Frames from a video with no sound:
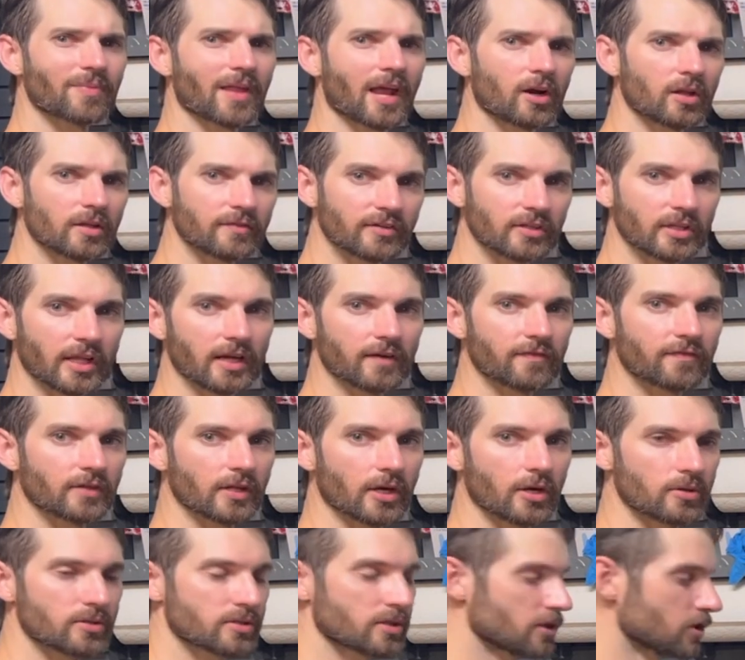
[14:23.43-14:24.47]
And I'll leave a link for
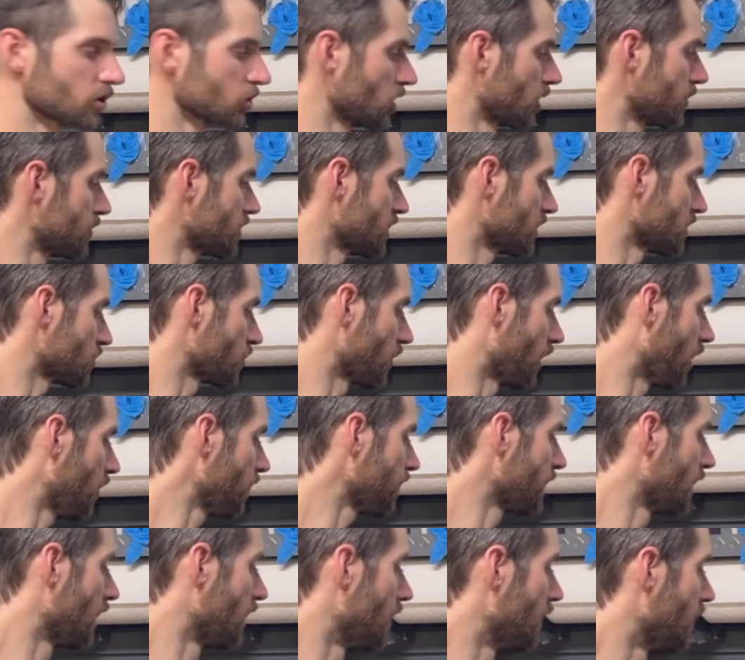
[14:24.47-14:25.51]
those in the description as
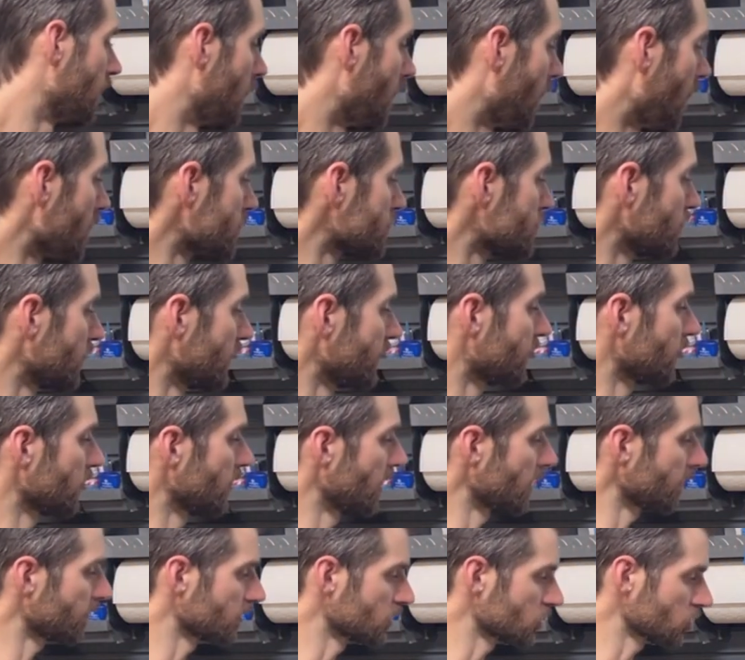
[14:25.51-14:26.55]
well. I'll also leave a
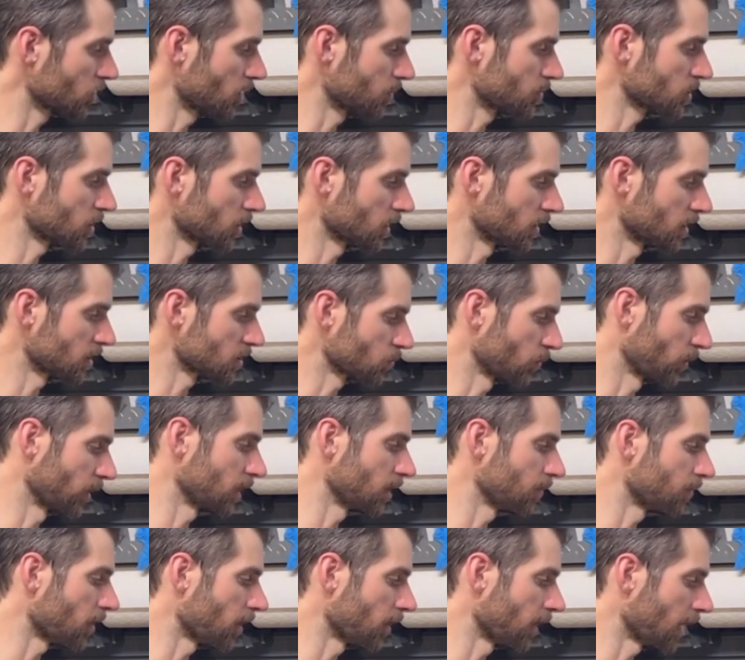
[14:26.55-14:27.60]
link for the description in this
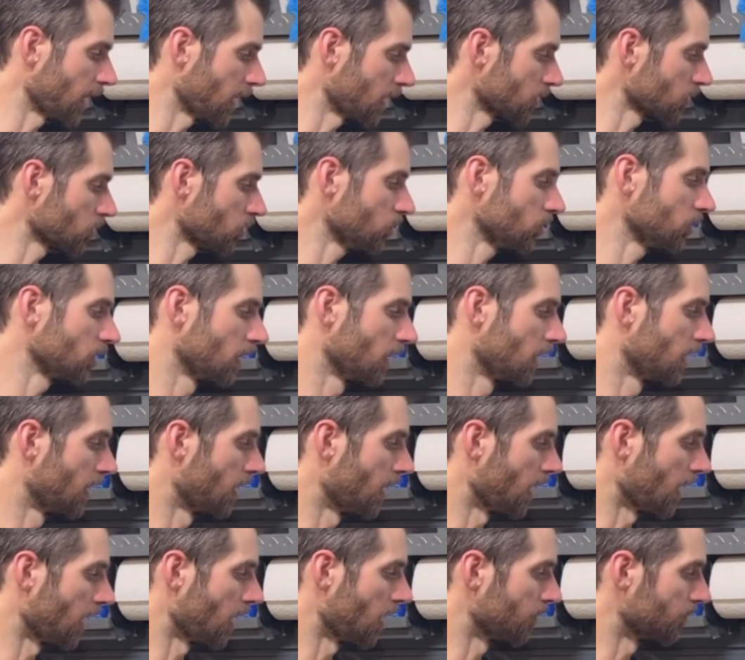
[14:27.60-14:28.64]
wheelie bar handle.
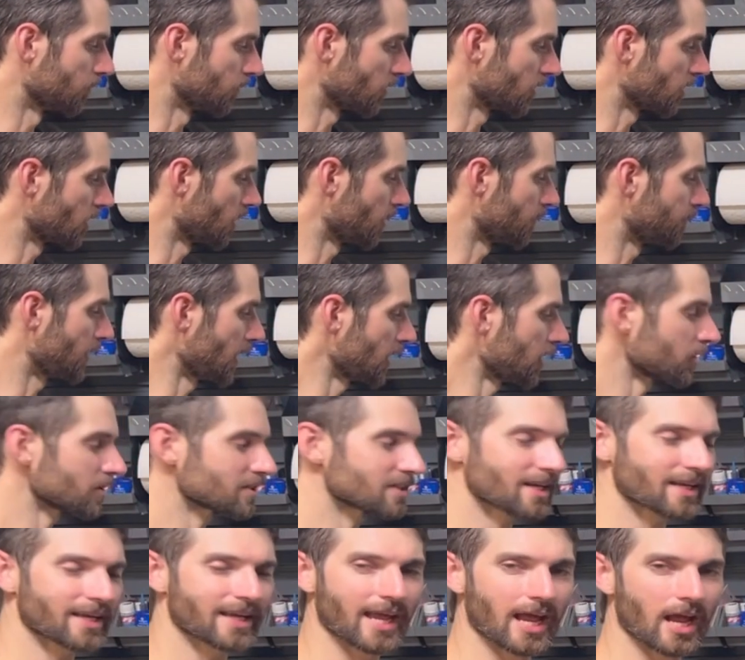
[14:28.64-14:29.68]
The
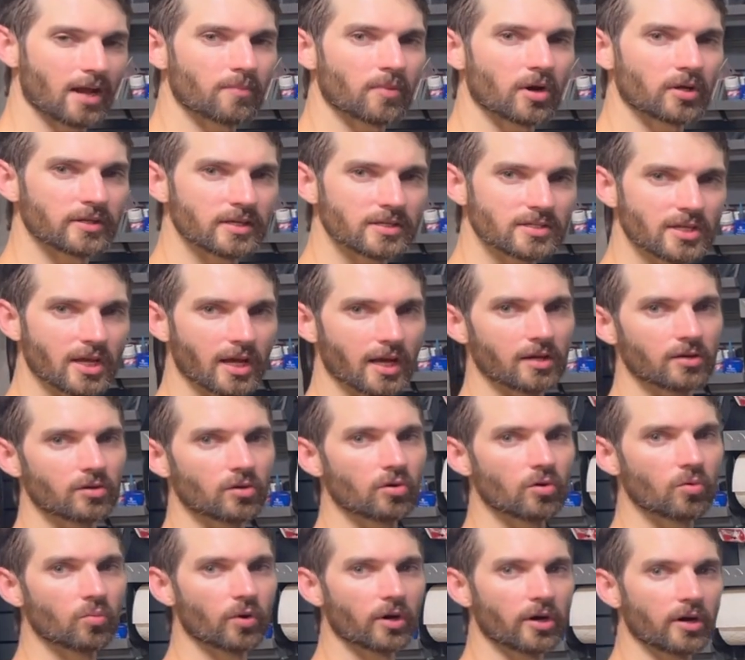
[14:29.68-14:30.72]
bearings that came on this
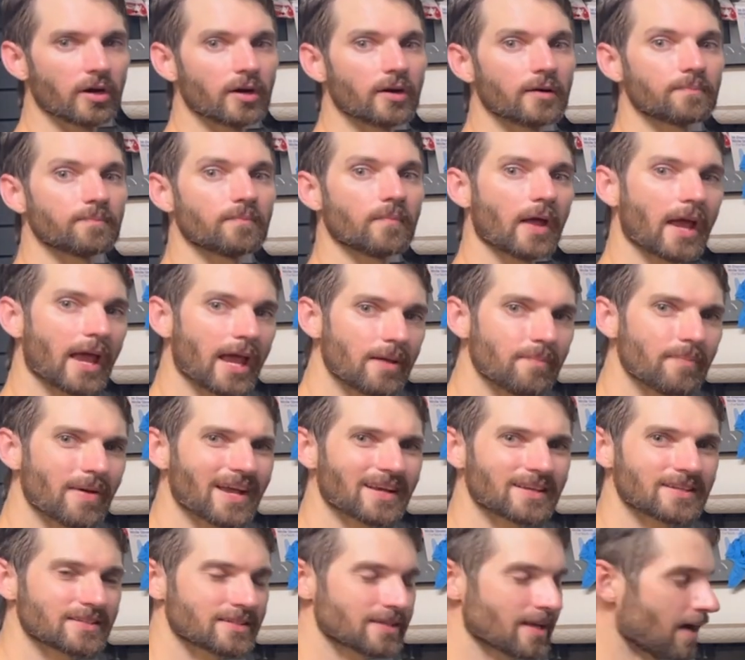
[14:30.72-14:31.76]
handle were
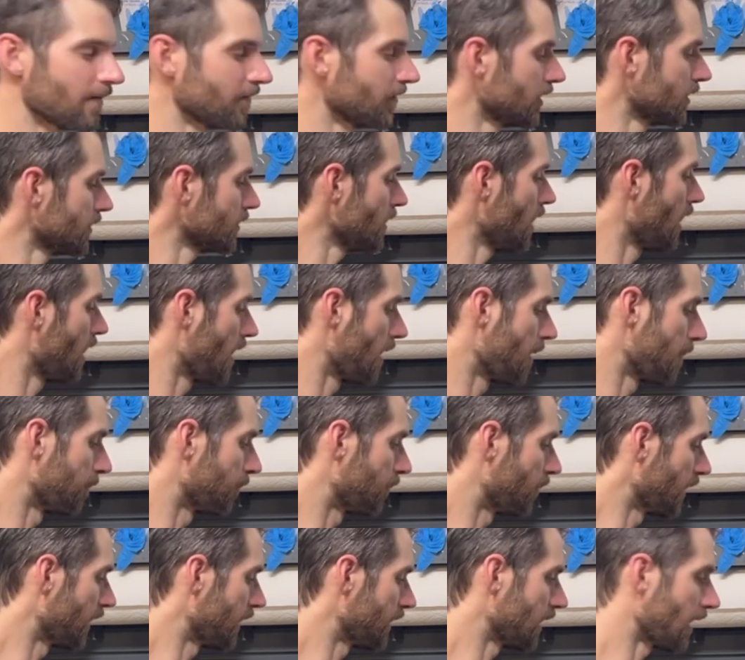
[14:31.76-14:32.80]
ABEX 7,
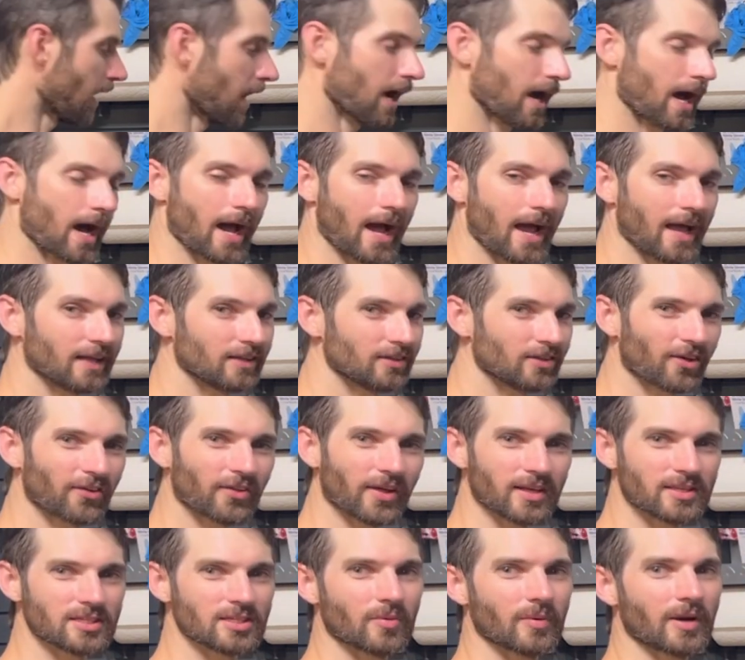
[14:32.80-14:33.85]
but it looked
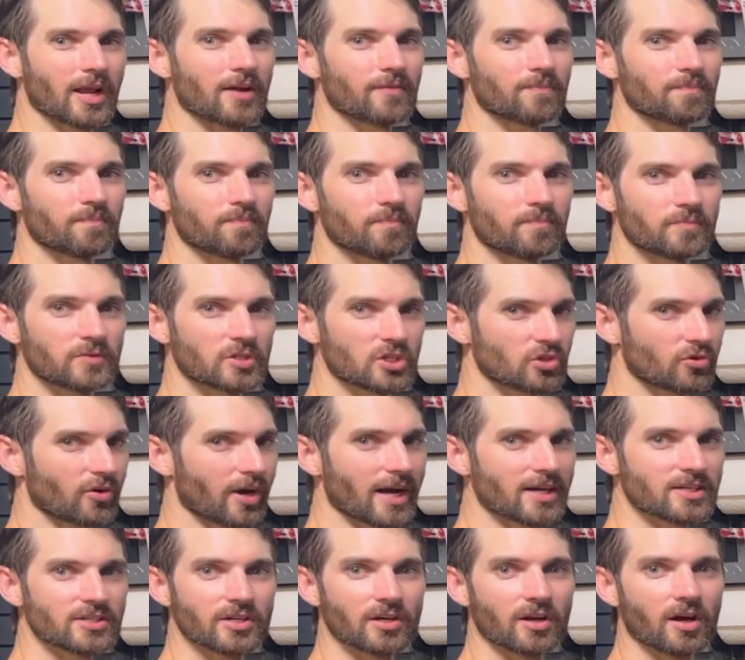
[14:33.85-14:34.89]
like someone had
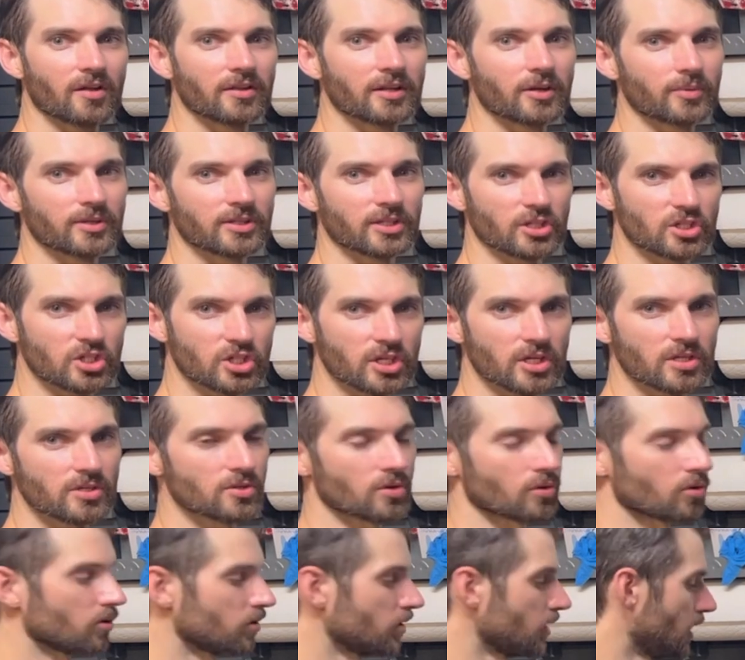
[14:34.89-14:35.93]
scratched it on there with a
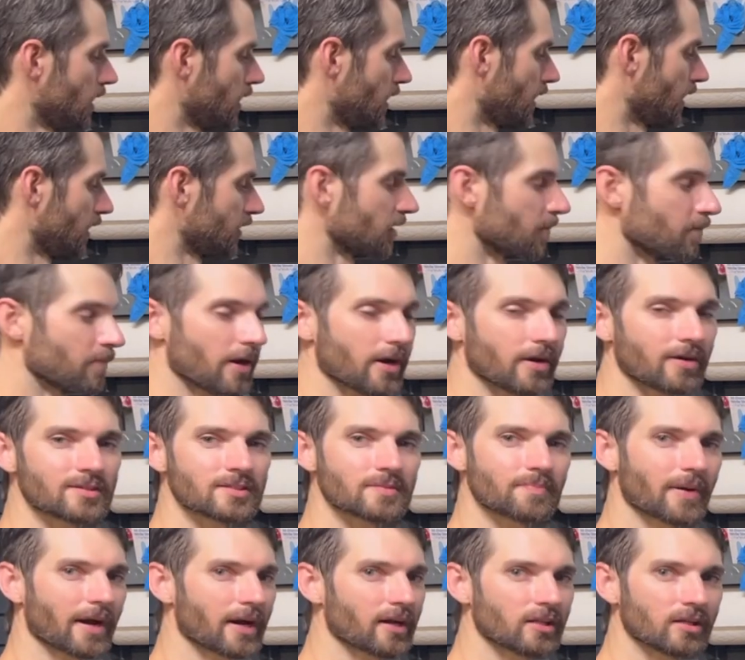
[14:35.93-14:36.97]
chisel. The
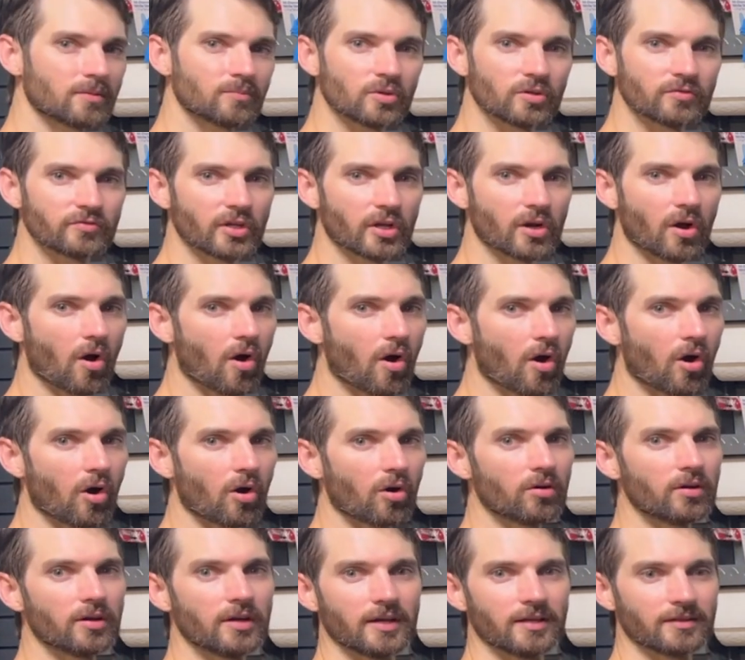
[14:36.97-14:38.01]
bearings barely moved at
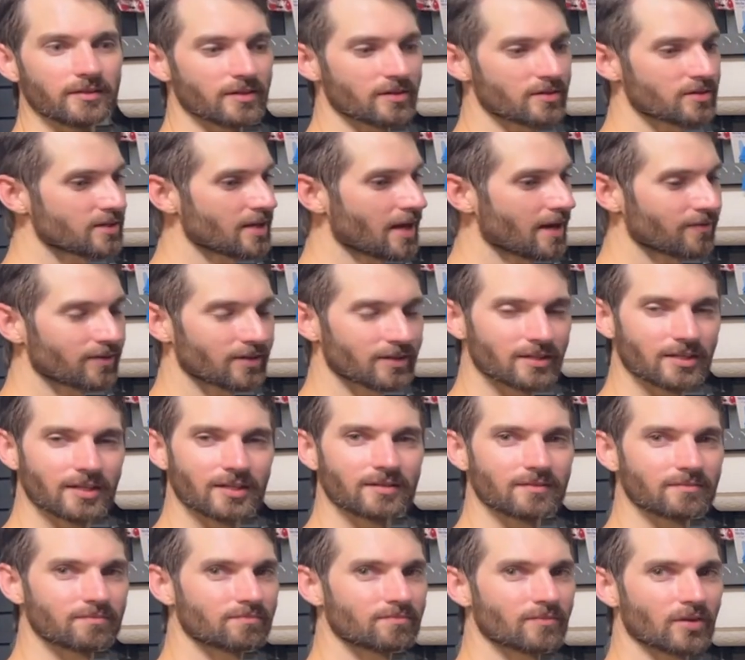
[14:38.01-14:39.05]
all. The 7
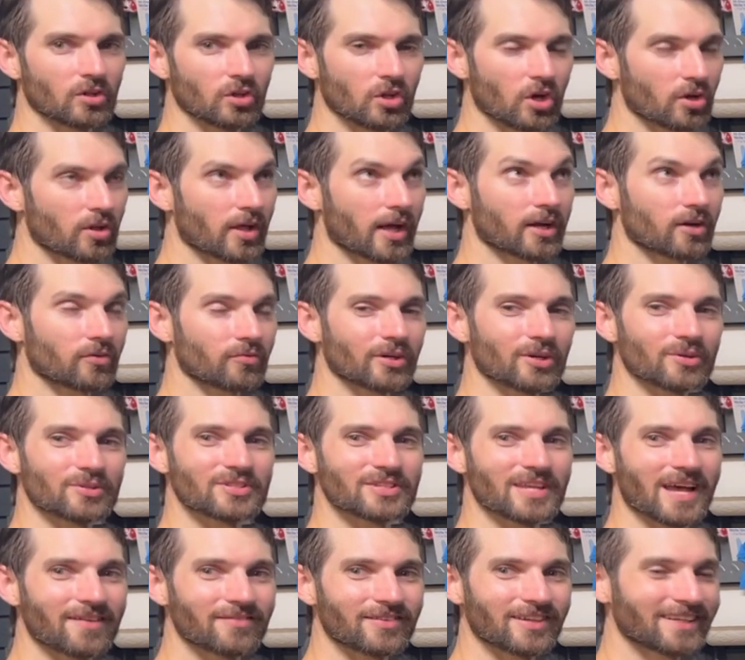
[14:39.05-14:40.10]
didn't look like a real
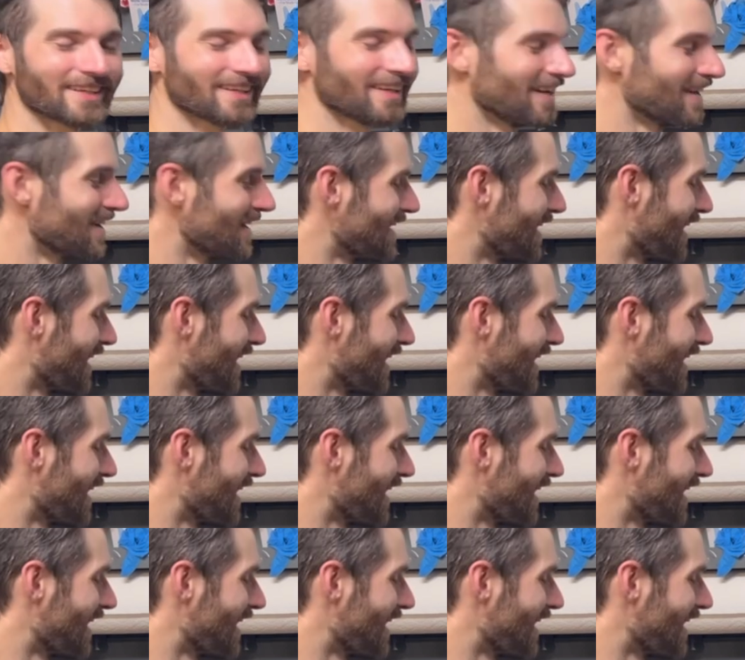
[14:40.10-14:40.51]
7.